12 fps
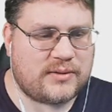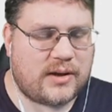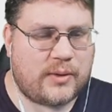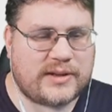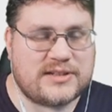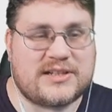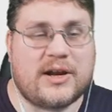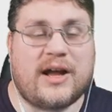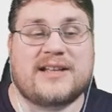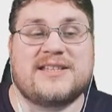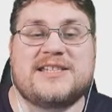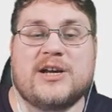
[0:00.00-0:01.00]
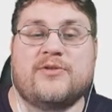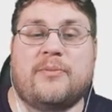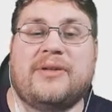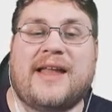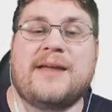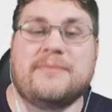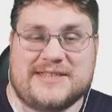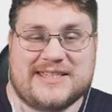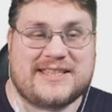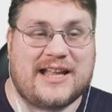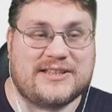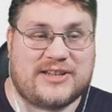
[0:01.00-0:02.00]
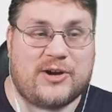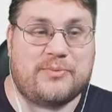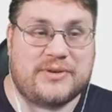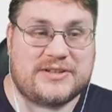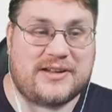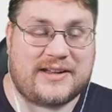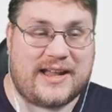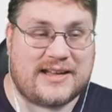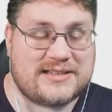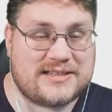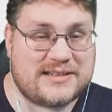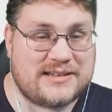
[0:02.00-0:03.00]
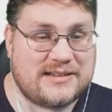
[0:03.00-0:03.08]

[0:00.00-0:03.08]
Oh, I can silver plate Mrs. Gunn's opus, I guess.